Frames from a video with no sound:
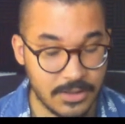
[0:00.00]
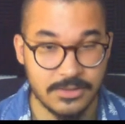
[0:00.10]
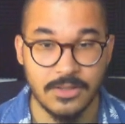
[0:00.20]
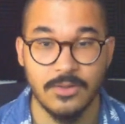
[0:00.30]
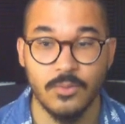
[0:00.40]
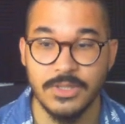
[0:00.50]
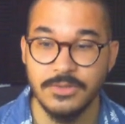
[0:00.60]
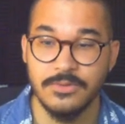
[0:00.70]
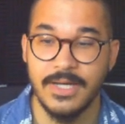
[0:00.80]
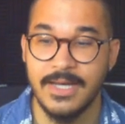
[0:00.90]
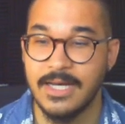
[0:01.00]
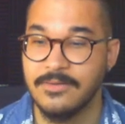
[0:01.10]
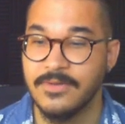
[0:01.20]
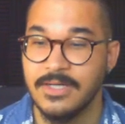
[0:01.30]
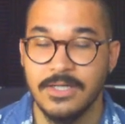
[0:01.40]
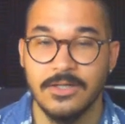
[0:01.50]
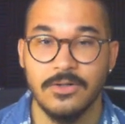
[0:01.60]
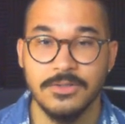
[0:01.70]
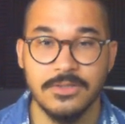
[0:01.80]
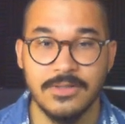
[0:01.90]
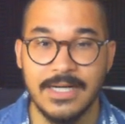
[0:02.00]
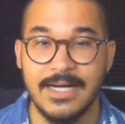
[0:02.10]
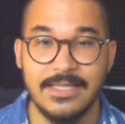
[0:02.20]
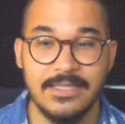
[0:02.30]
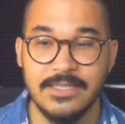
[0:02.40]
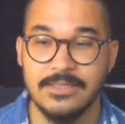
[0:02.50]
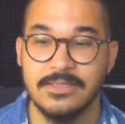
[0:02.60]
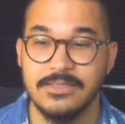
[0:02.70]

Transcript: So we do have Oldoa, Aline,